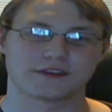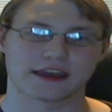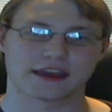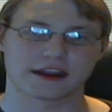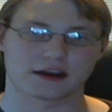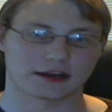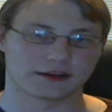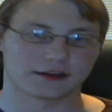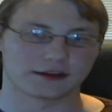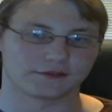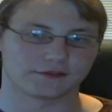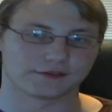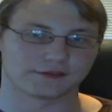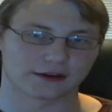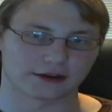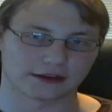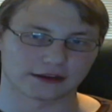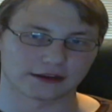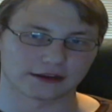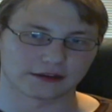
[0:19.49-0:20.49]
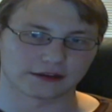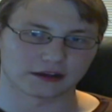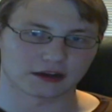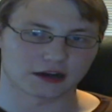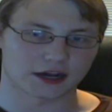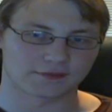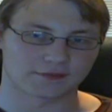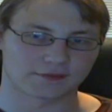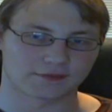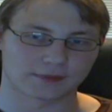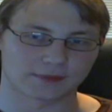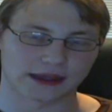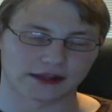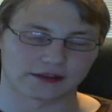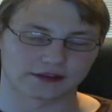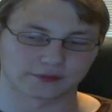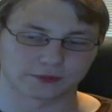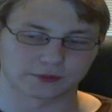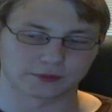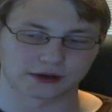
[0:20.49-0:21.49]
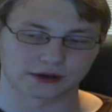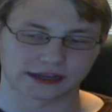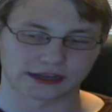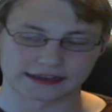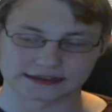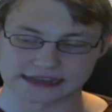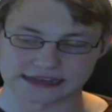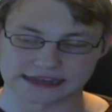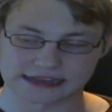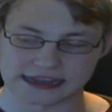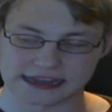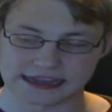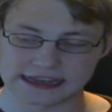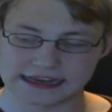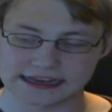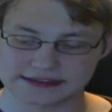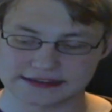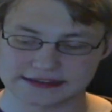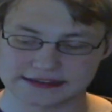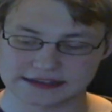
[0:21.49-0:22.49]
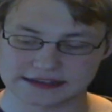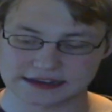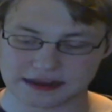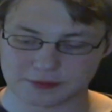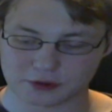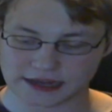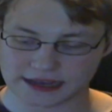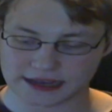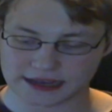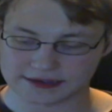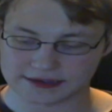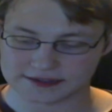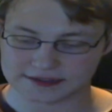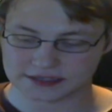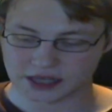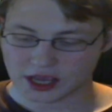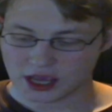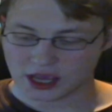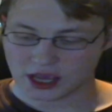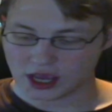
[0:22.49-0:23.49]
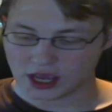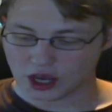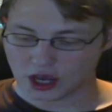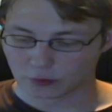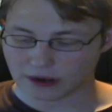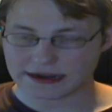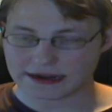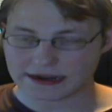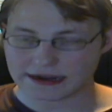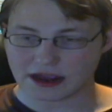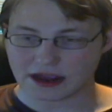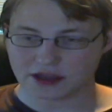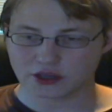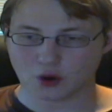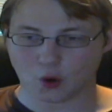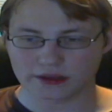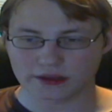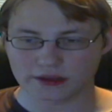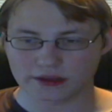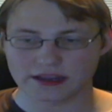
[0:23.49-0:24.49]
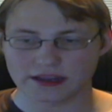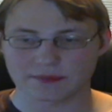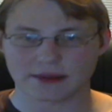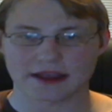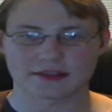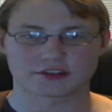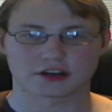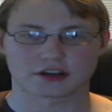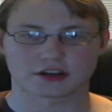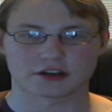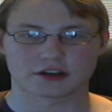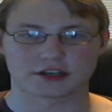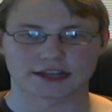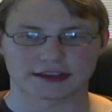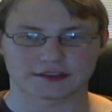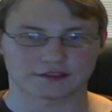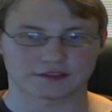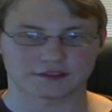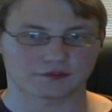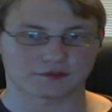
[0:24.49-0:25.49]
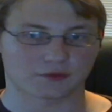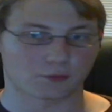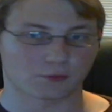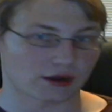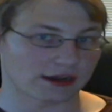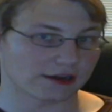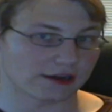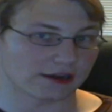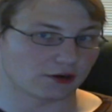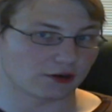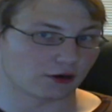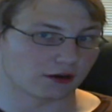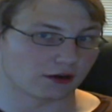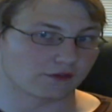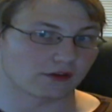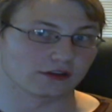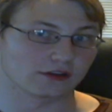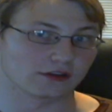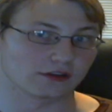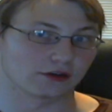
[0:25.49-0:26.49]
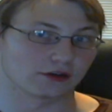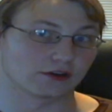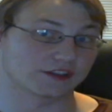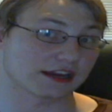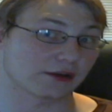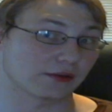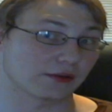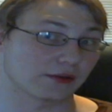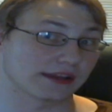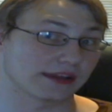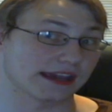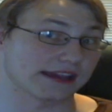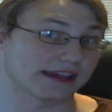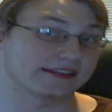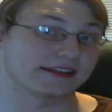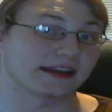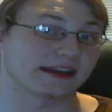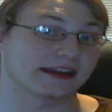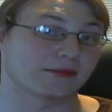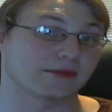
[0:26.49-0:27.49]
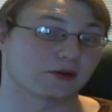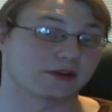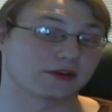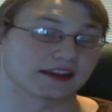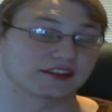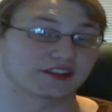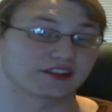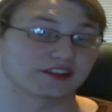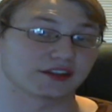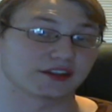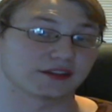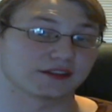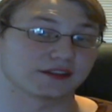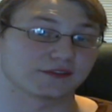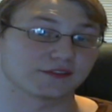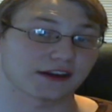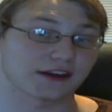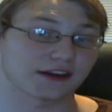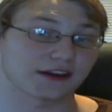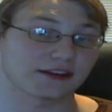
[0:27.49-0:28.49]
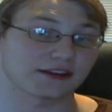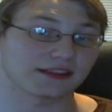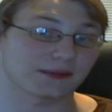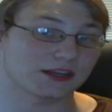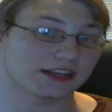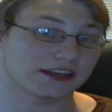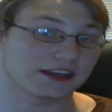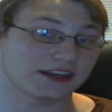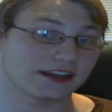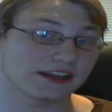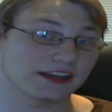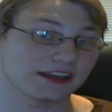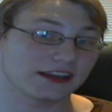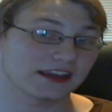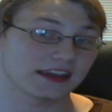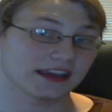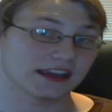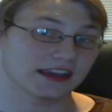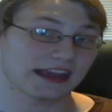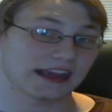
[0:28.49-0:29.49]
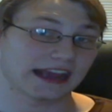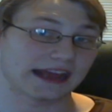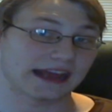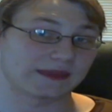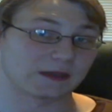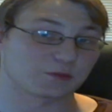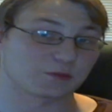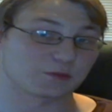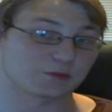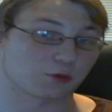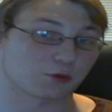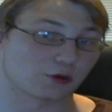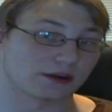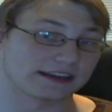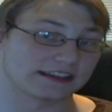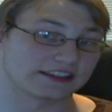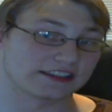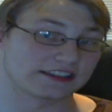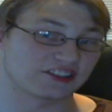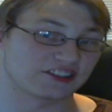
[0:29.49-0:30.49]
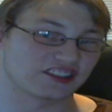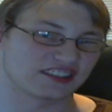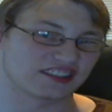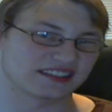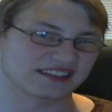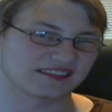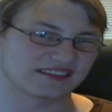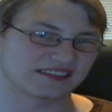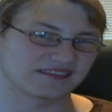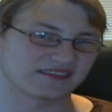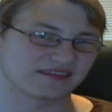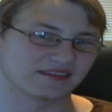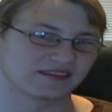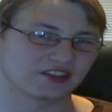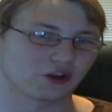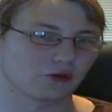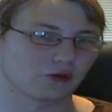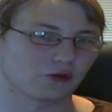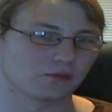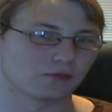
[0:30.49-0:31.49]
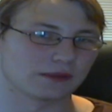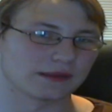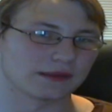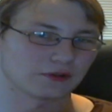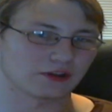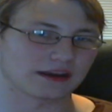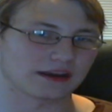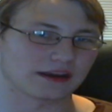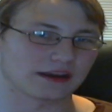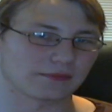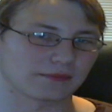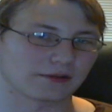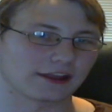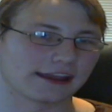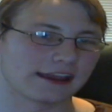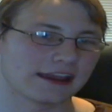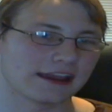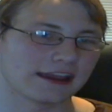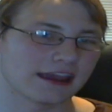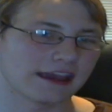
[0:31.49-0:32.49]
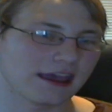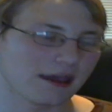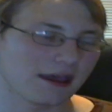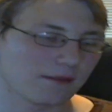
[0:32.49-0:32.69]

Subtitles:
very, very off balance from what I can say. It is the demo decks. Right now, you only can buy the starter decks. From what I know of, their site only has the demo decks, so it's very limited at this point. It's just so people know how to play.